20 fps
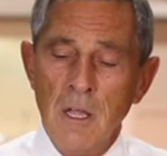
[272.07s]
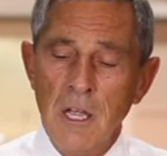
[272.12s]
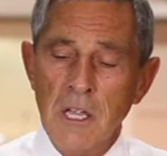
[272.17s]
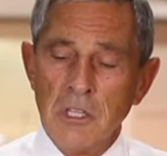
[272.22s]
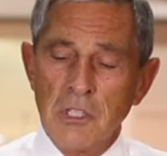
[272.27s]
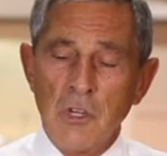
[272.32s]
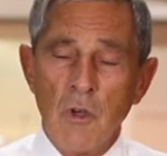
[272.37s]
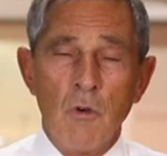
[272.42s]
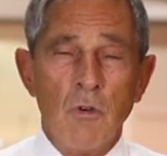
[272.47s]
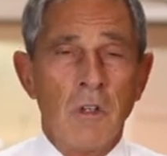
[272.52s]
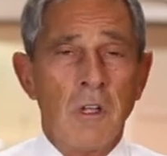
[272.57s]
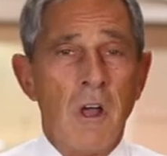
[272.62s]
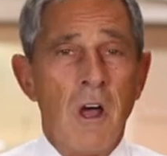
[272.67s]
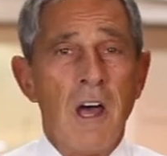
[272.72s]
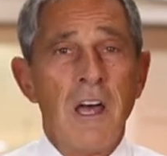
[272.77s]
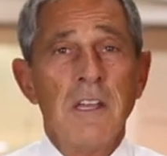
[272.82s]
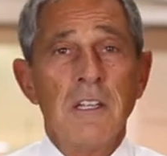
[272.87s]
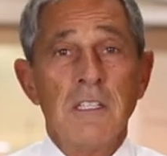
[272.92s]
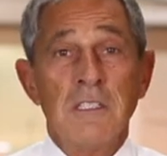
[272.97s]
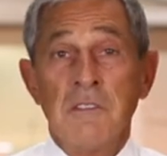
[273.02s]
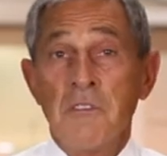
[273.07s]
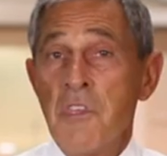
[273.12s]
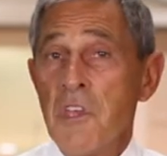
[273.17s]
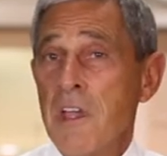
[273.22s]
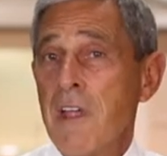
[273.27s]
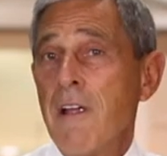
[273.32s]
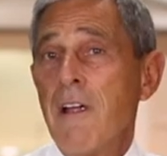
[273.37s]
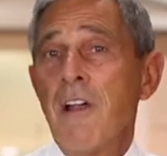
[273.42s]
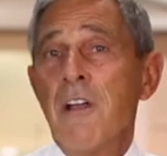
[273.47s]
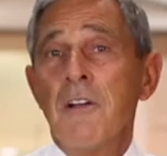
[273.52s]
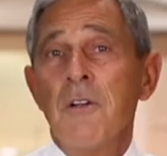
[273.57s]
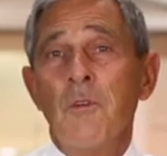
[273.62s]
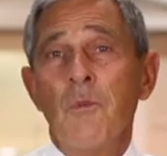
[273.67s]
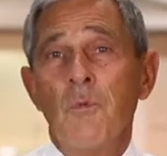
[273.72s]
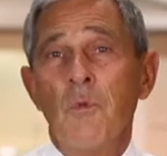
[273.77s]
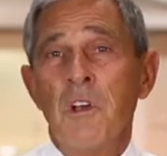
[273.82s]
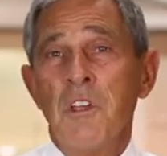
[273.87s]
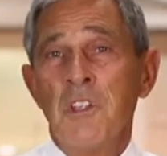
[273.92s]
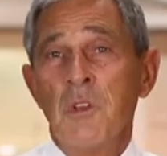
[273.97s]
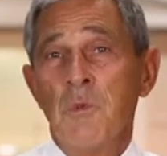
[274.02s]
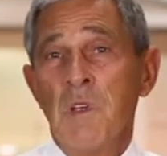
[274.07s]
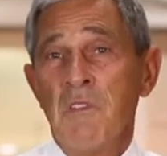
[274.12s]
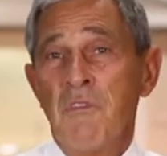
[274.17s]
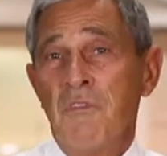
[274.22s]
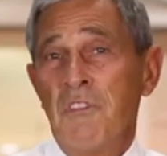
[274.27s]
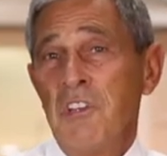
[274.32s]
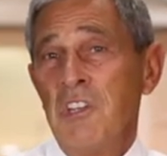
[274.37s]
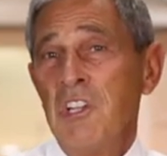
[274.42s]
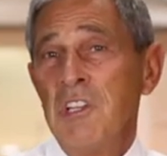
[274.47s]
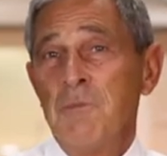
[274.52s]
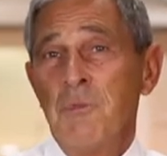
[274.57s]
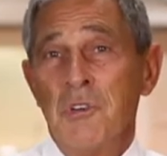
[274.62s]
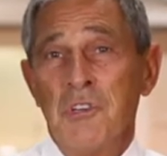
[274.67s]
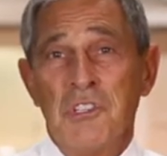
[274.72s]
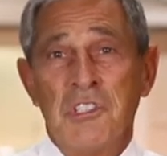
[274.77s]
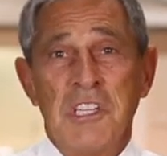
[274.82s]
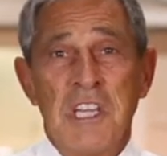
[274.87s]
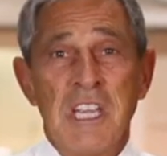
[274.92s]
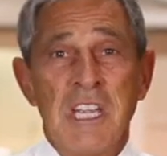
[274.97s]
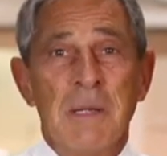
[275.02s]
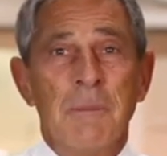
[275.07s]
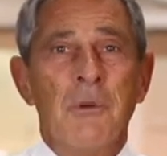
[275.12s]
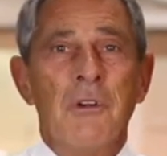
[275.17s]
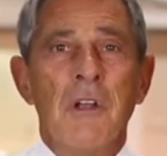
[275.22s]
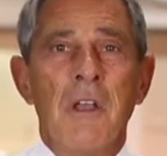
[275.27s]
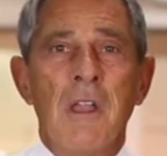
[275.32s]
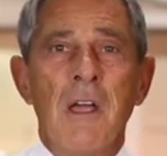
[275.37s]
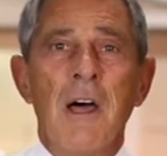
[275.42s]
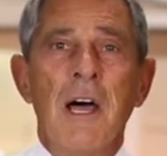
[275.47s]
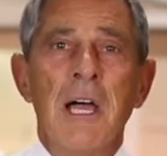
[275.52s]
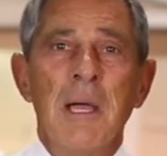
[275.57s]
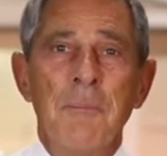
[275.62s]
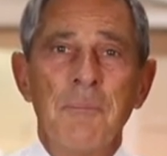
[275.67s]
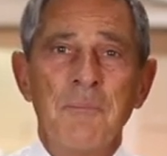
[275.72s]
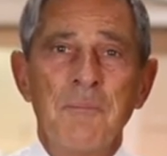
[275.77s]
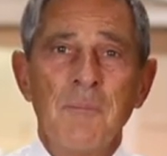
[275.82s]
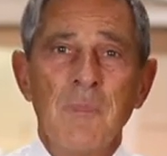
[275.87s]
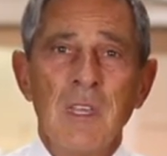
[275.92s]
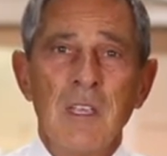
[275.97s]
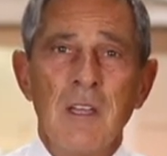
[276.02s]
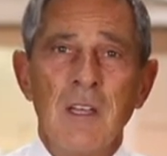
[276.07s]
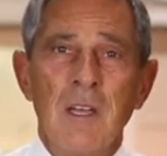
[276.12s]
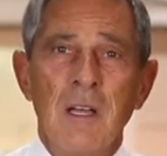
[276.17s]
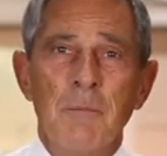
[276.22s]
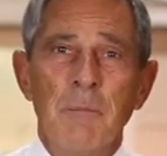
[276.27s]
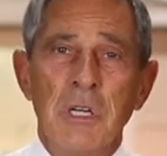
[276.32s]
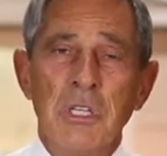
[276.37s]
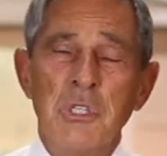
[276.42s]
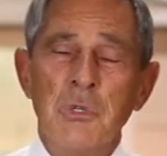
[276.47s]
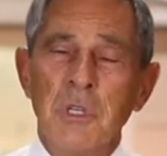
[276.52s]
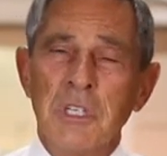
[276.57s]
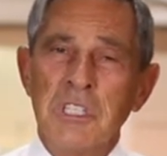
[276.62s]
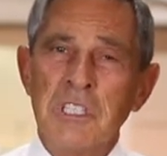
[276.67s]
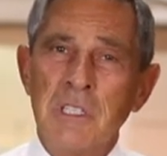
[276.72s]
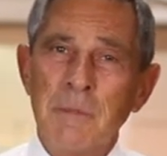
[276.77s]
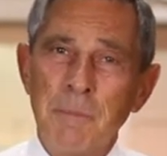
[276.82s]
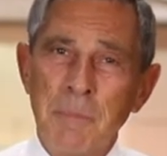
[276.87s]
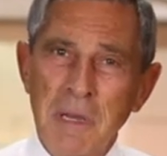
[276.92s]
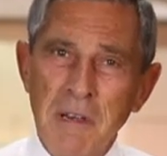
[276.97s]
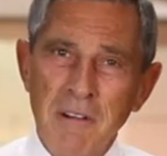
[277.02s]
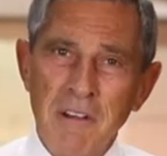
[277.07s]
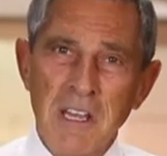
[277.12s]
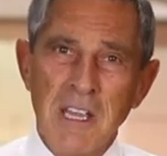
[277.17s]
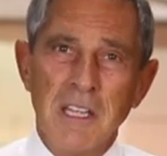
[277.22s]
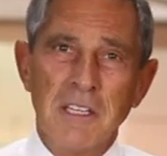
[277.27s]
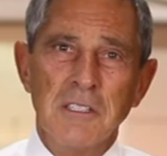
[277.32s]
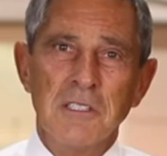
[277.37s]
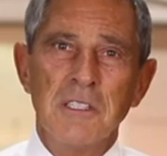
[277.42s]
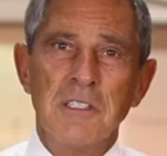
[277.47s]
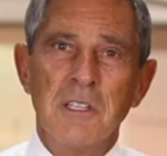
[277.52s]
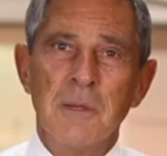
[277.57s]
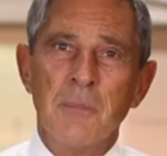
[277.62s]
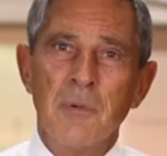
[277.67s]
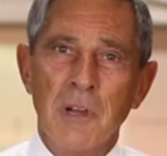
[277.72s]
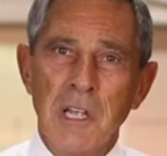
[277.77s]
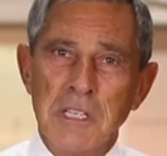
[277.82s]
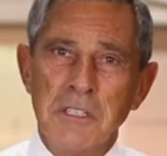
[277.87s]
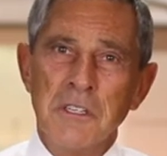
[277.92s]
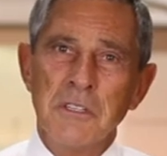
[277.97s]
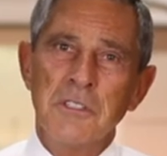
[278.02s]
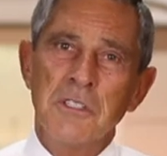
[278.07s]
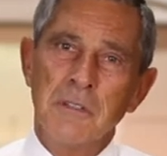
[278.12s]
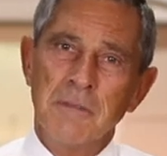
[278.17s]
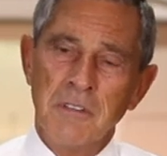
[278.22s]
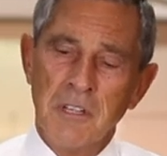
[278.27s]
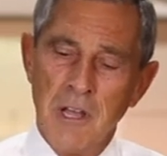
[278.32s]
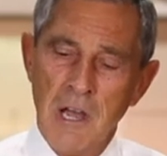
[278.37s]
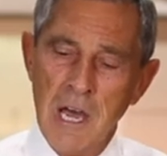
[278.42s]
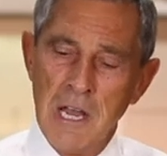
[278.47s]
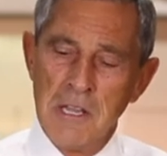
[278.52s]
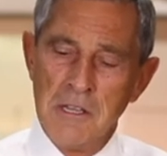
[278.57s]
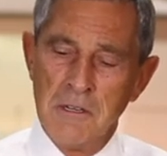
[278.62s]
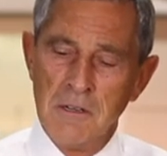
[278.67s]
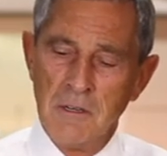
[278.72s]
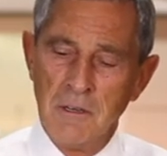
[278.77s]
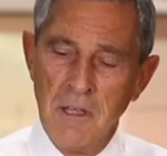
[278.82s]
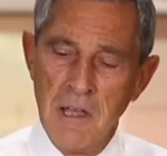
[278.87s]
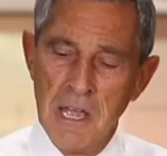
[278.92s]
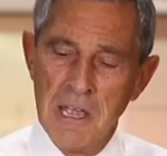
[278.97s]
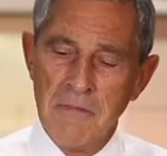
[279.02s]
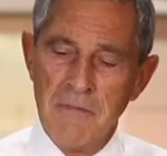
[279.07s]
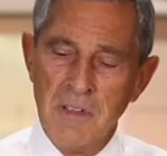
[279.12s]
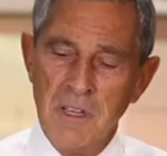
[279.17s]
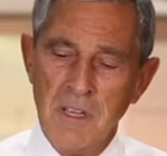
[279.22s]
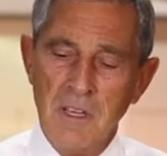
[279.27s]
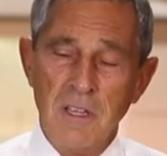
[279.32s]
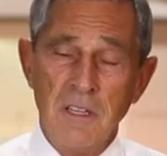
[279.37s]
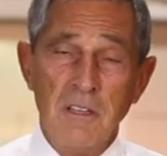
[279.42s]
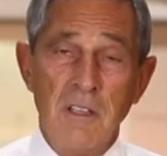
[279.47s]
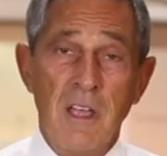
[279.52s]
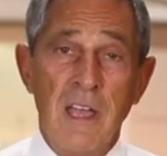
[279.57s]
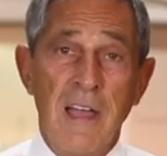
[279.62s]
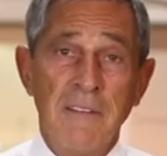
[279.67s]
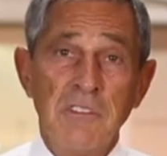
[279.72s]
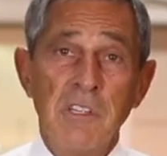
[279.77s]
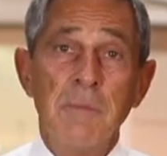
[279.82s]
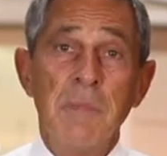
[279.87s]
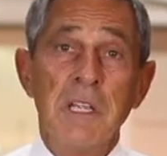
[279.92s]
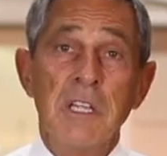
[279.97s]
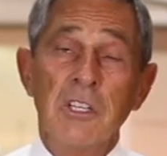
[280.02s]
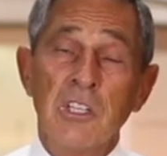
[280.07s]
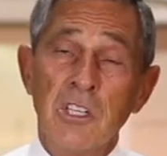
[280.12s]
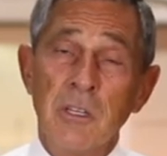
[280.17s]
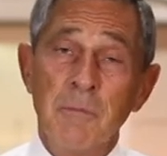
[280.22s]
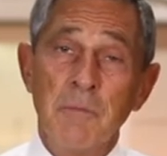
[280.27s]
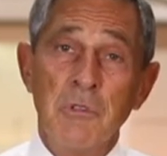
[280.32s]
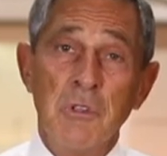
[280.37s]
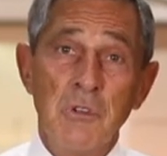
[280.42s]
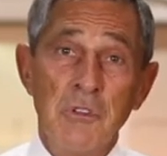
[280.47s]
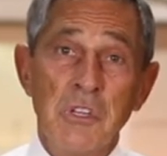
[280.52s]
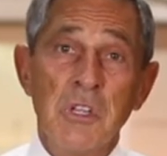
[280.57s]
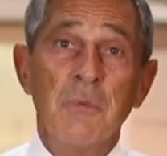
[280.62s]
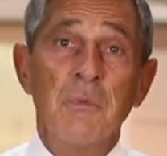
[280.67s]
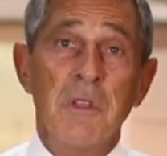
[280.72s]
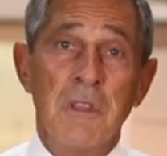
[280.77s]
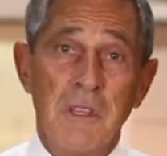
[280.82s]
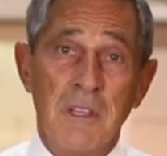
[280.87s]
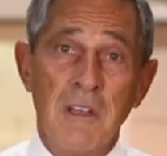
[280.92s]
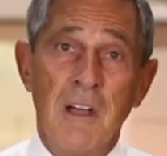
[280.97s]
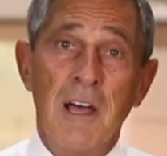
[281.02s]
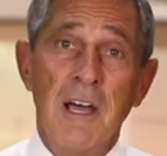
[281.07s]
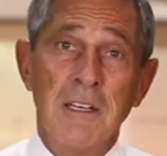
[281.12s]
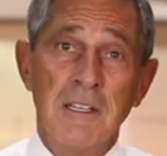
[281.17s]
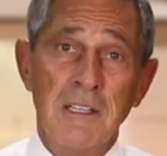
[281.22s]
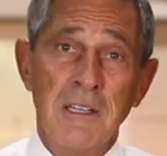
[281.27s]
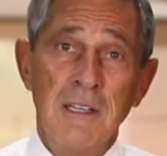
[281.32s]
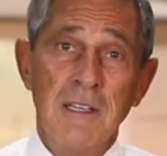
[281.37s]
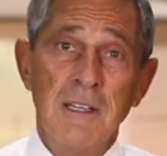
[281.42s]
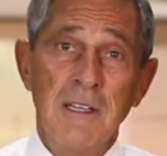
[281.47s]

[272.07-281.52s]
And so God is there whether we feel him or see him or not. But to experience the presence of God in your life, you have to be in communion with God.